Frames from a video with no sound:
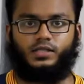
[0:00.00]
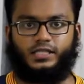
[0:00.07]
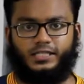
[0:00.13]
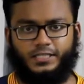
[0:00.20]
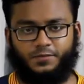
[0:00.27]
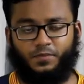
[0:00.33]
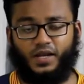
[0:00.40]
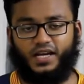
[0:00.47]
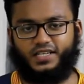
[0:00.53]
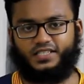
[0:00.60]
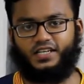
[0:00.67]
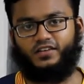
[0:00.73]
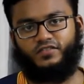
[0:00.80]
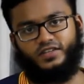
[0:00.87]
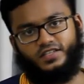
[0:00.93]
The display
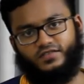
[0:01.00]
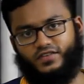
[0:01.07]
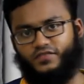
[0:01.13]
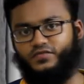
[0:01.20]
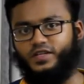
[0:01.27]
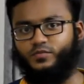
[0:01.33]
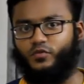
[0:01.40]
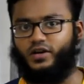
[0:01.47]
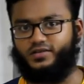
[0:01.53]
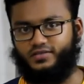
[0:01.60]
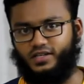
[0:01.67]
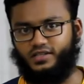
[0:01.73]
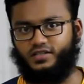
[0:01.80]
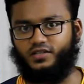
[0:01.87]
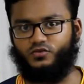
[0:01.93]
itself is a
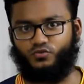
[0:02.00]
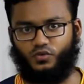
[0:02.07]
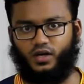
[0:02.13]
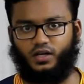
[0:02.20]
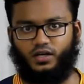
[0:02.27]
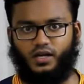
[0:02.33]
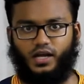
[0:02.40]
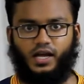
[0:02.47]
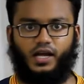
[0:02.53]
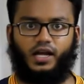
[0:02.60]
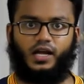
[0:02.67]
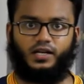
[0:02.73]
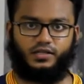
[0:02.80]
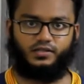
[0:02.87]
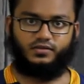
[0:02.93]
15.6 inch one,
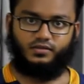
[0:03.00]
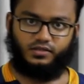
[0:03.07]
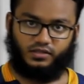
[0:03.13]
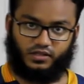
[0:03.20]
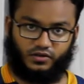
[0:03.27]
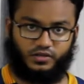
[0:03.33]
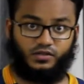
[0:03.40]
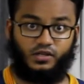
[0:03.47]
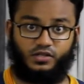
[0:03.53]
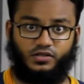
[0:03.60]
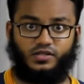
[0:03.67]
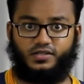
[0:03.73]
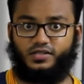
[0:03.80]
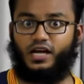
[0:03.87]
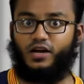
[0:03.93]
and the resolution is